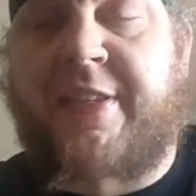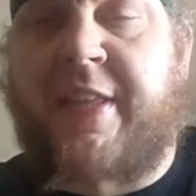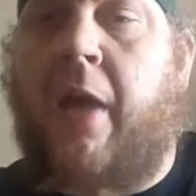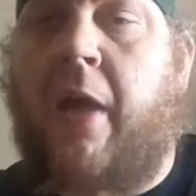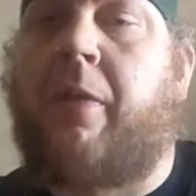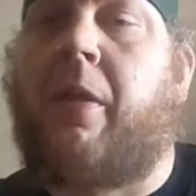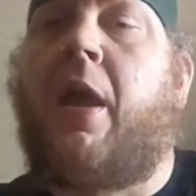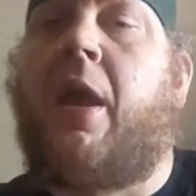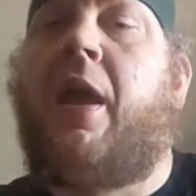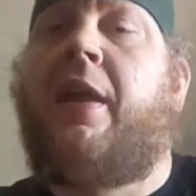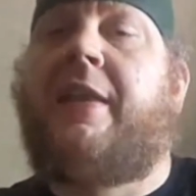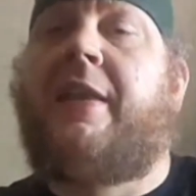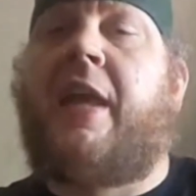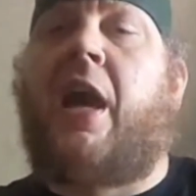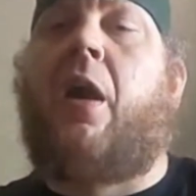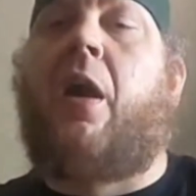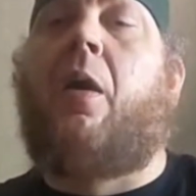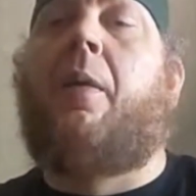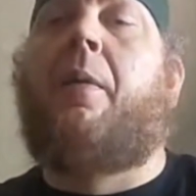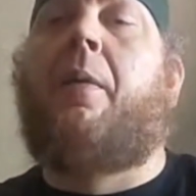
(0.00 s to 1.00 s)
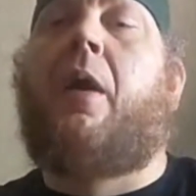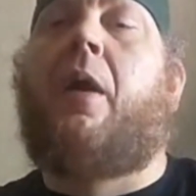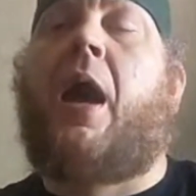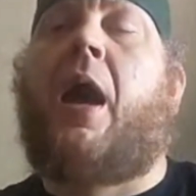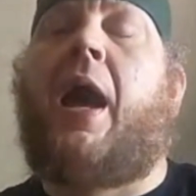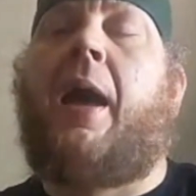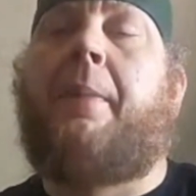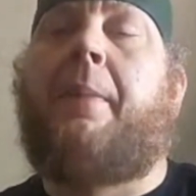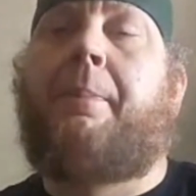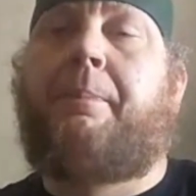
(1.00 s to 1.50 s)
of this town. Now,
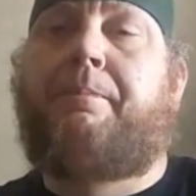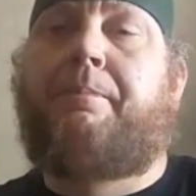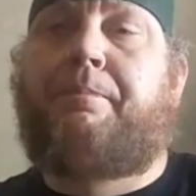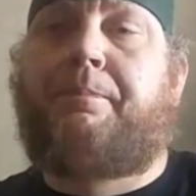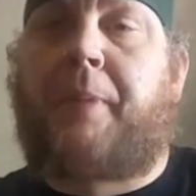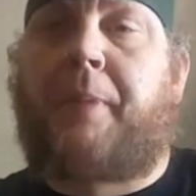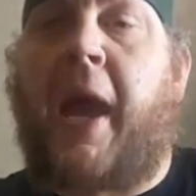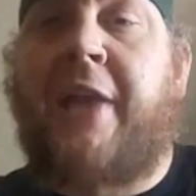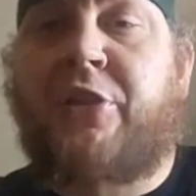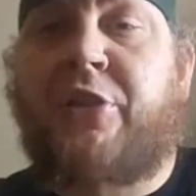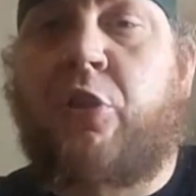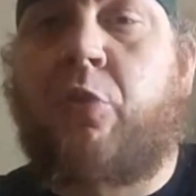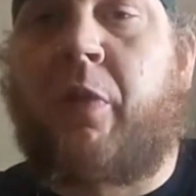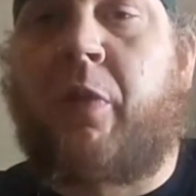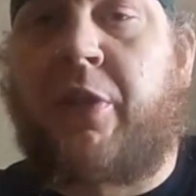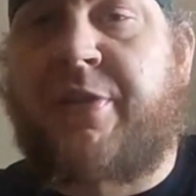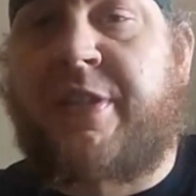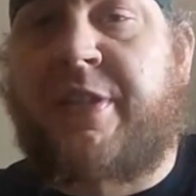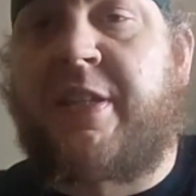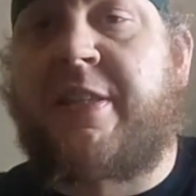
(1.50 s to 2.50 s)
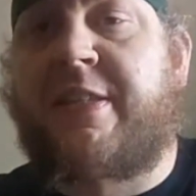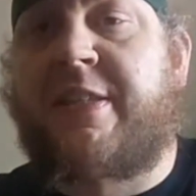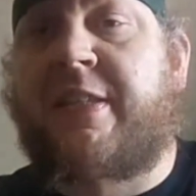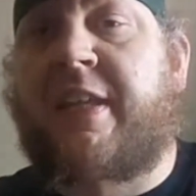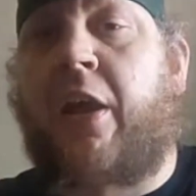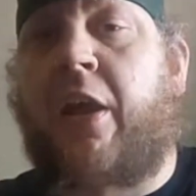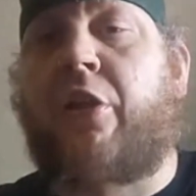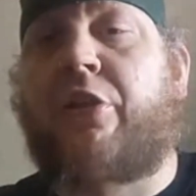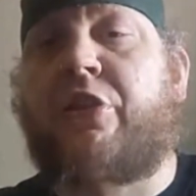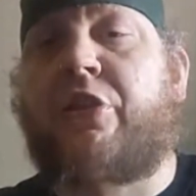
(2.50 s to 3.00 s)
Patrick Wilson's
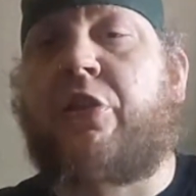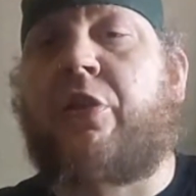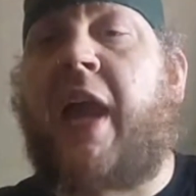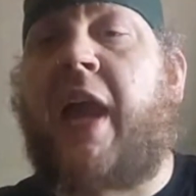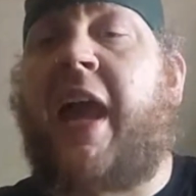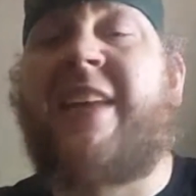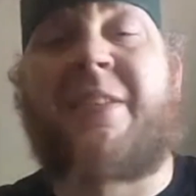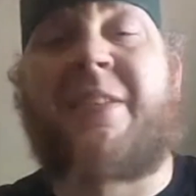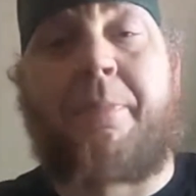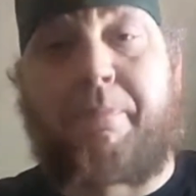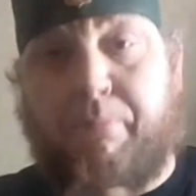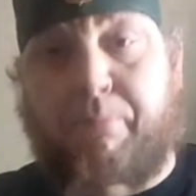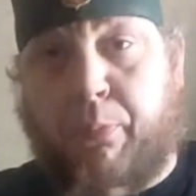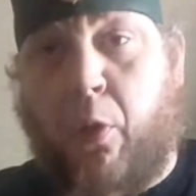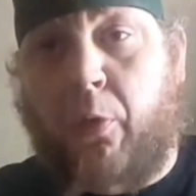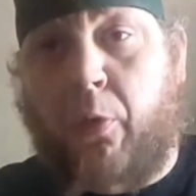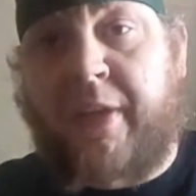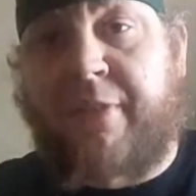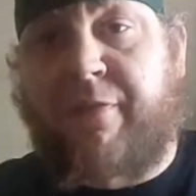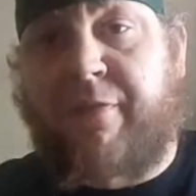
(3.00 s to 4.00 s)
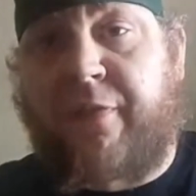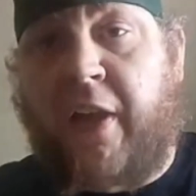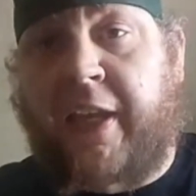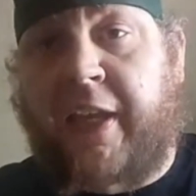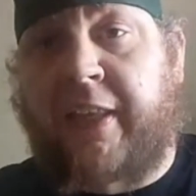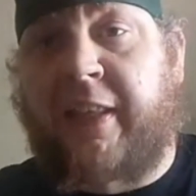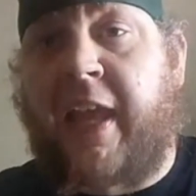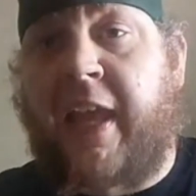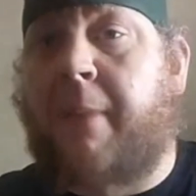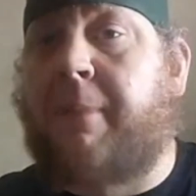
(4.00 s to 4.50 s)
character has a broken
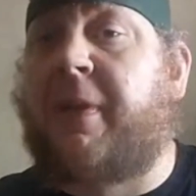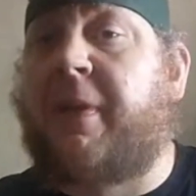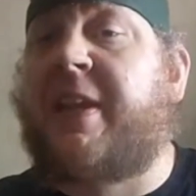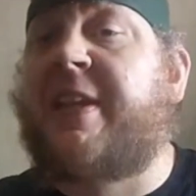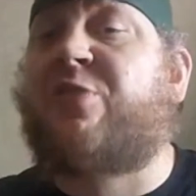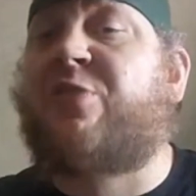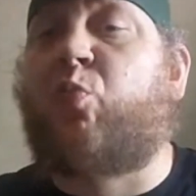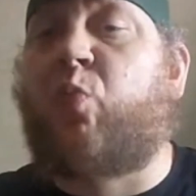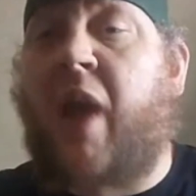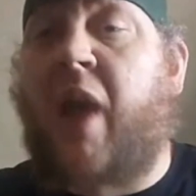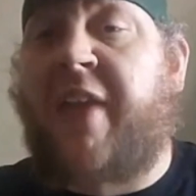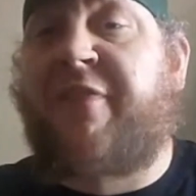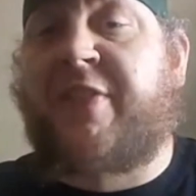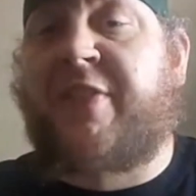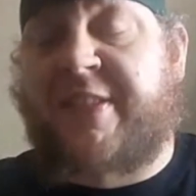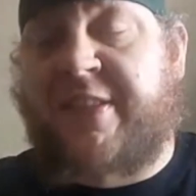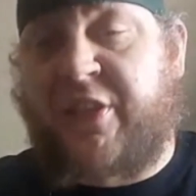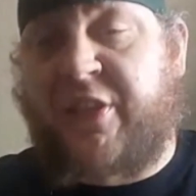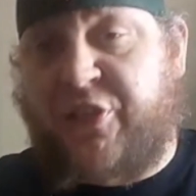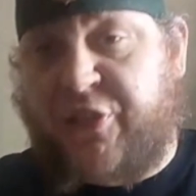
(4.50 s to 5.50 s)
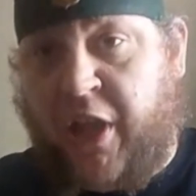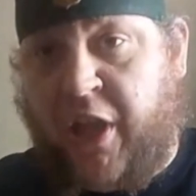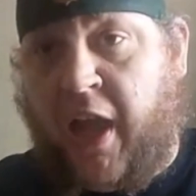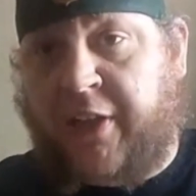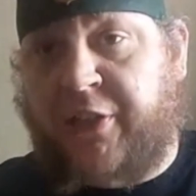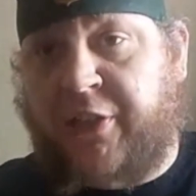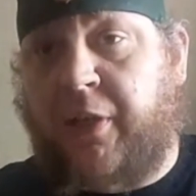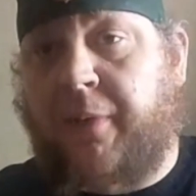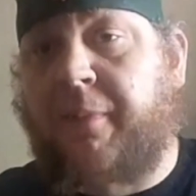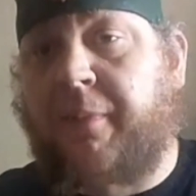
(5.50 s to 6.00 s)
fucking leg, but his wife is the
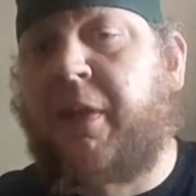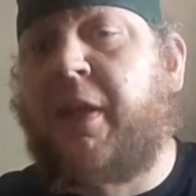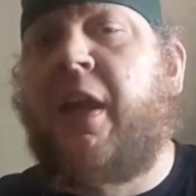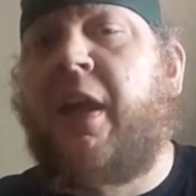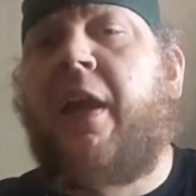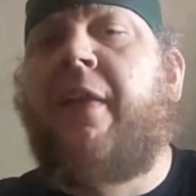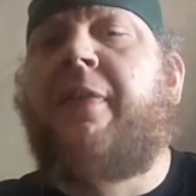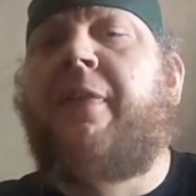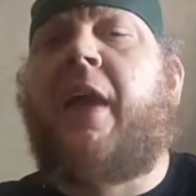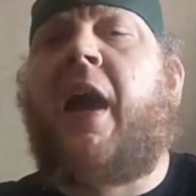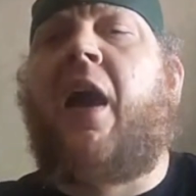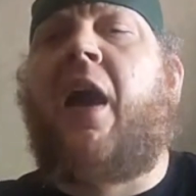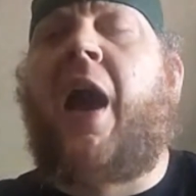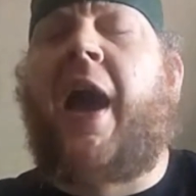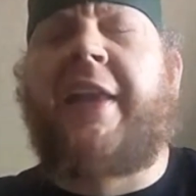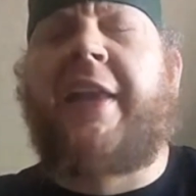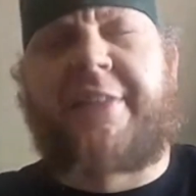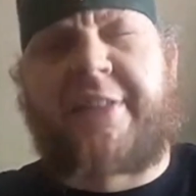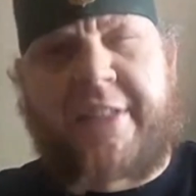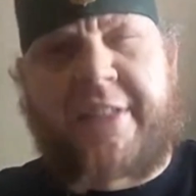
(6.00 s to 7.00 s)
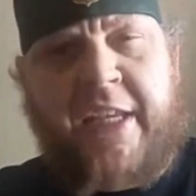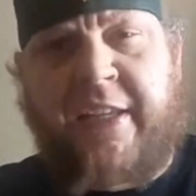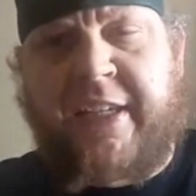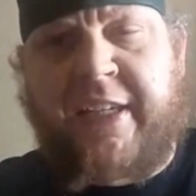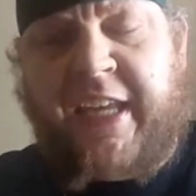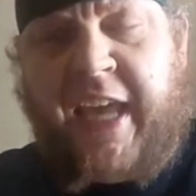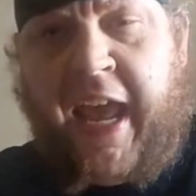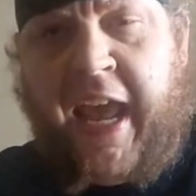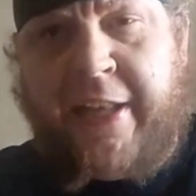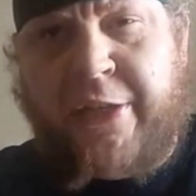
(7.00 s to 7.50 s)
doctor. Now, I
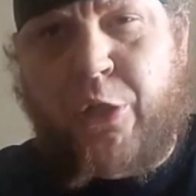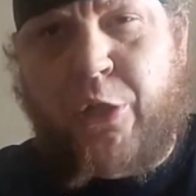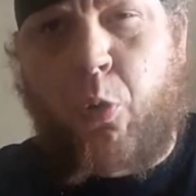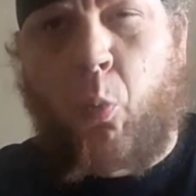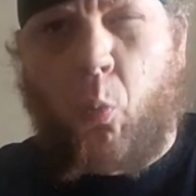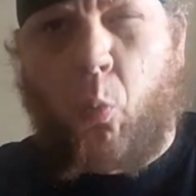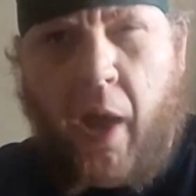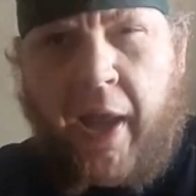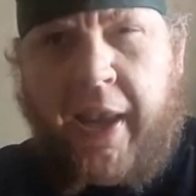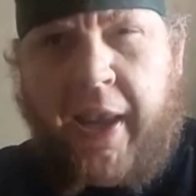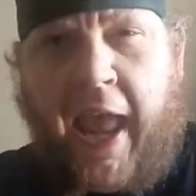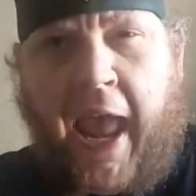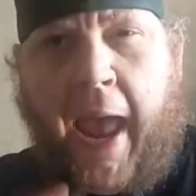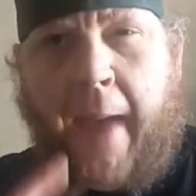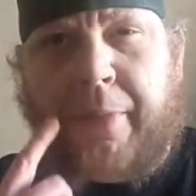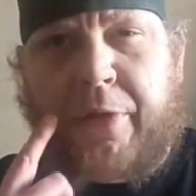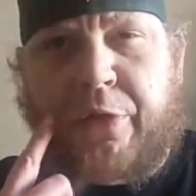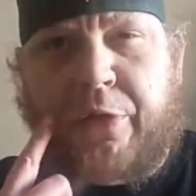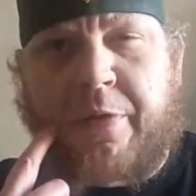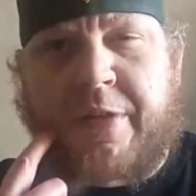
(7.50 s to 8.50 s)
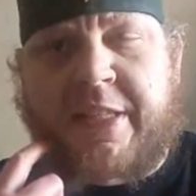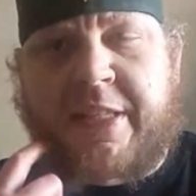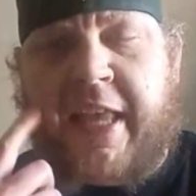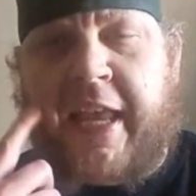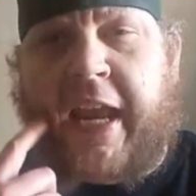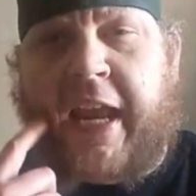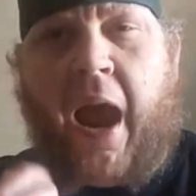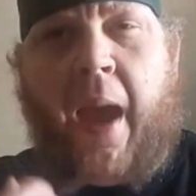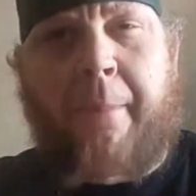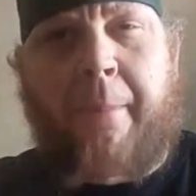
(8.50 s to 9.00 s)
didn't catch what happened to his
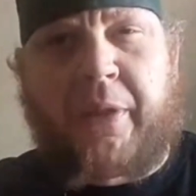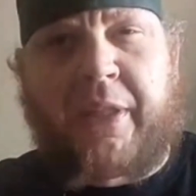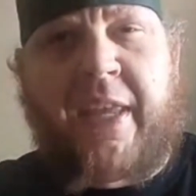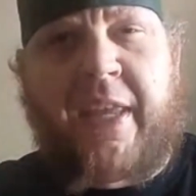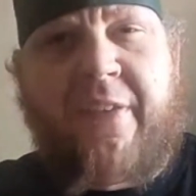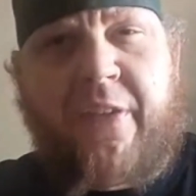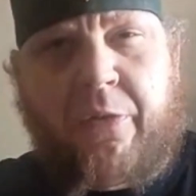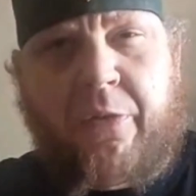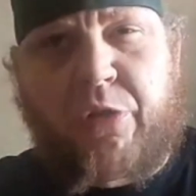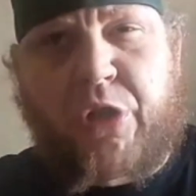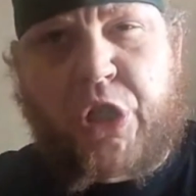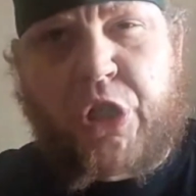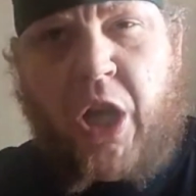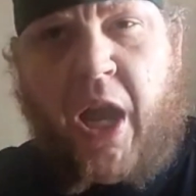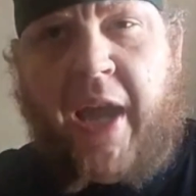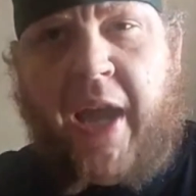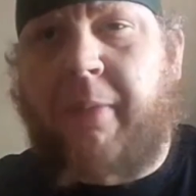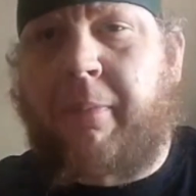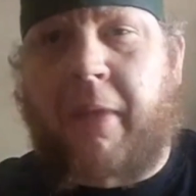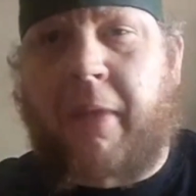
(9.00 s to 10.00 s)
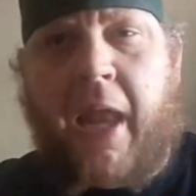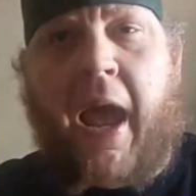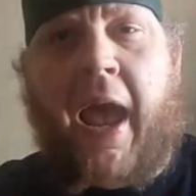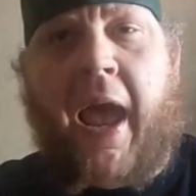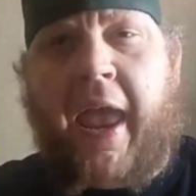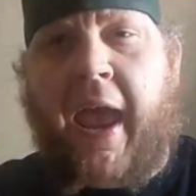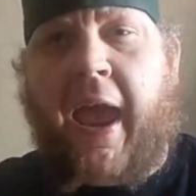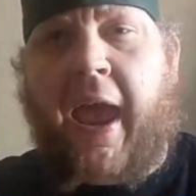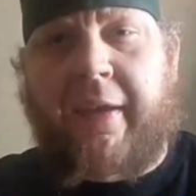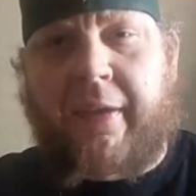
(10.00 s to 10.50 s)
leg. I believe he was shot, but